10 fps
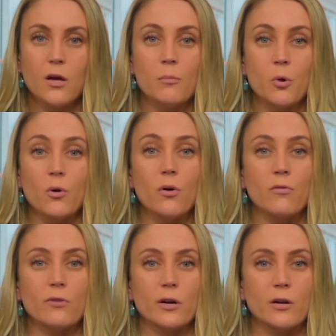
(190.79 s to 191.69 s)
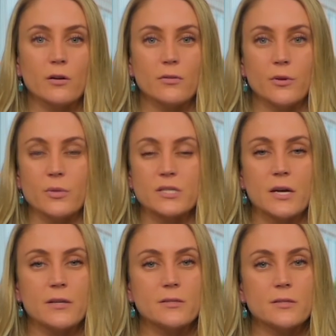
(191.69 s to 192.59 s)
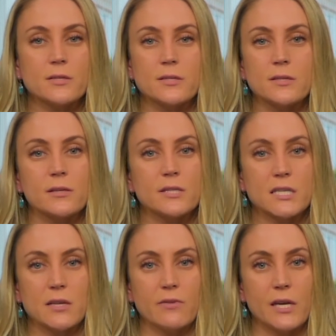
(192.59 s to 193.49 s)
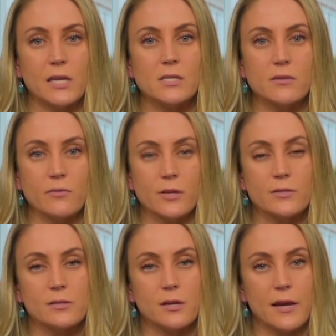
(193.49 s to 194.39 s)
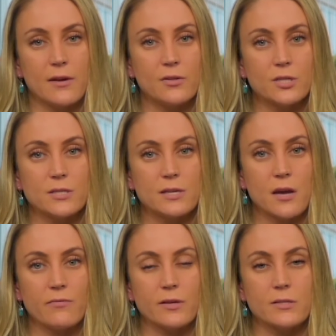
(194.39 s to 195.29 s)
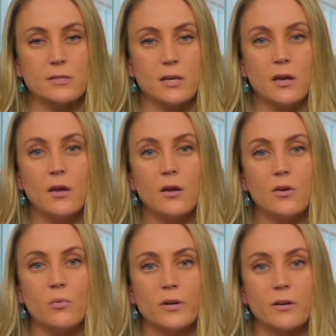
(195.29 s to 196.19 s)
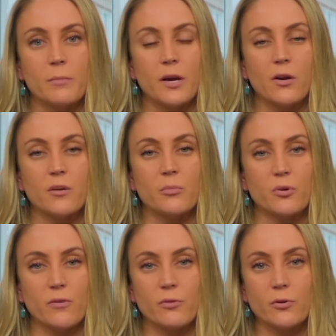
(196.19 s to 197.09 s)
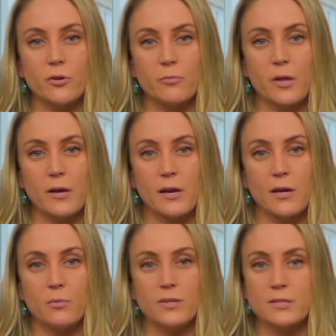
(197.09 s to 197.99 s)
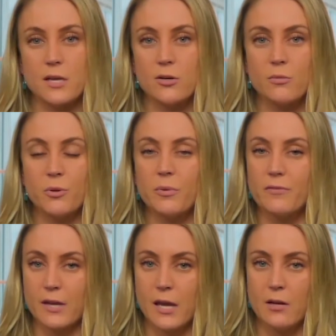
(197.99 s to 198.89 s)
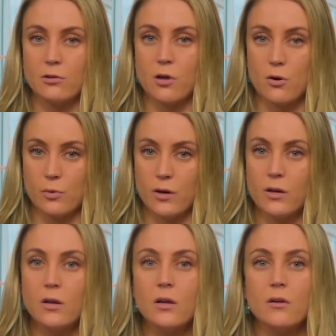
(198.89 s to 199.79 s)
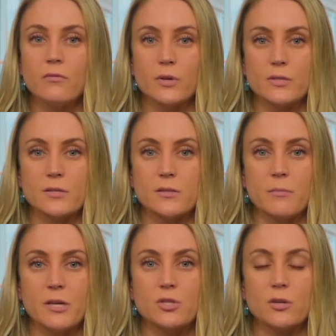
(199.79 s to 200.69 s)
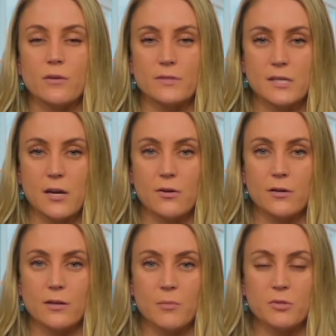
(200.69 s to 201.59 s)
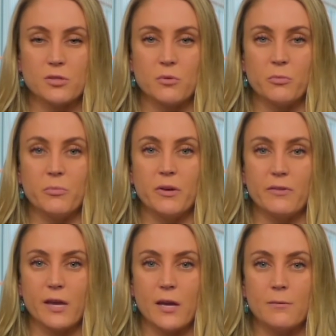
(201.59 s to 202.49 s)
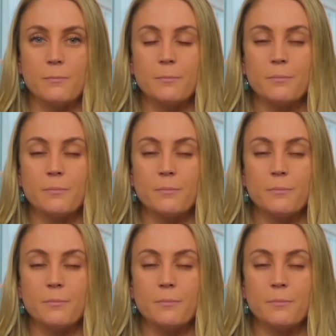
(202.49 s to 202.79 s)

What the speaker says: Moreover, there was not a statistically significant difference in analgesic efficacy when comparing peripheral nerve blockade with standard bupivacaine alone versus a mixture of standard and liposomal bupivacaine.